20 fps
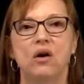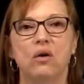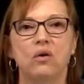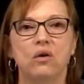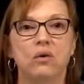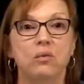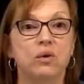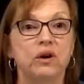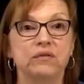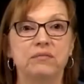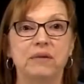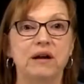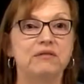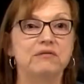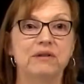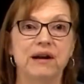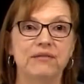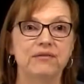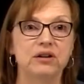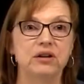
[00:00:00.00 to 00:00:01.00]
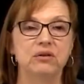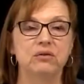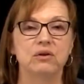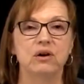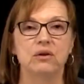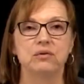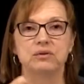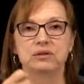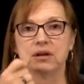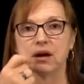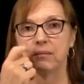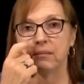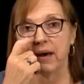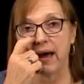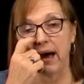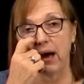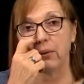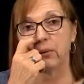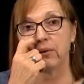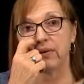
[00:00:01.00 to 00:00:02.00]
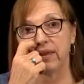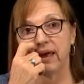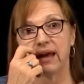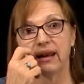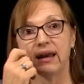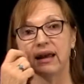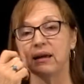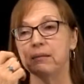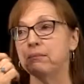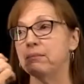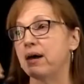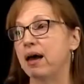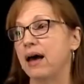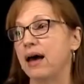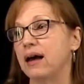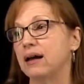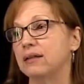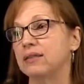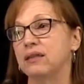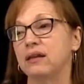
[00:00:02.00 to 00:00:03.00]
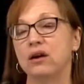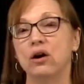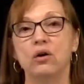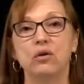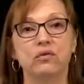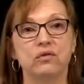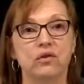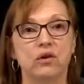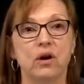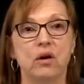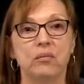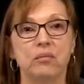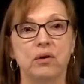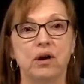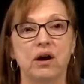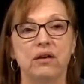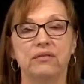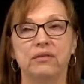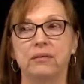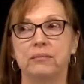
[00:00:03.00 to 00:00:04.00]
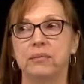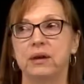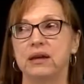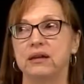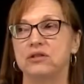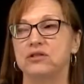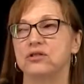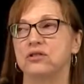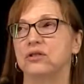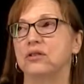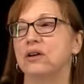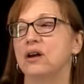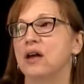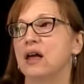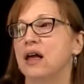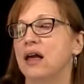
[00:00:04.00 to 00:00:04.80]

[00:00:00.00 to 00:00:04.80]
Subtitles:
Or what if my revenue goes up? How will that impact the overall profit picture?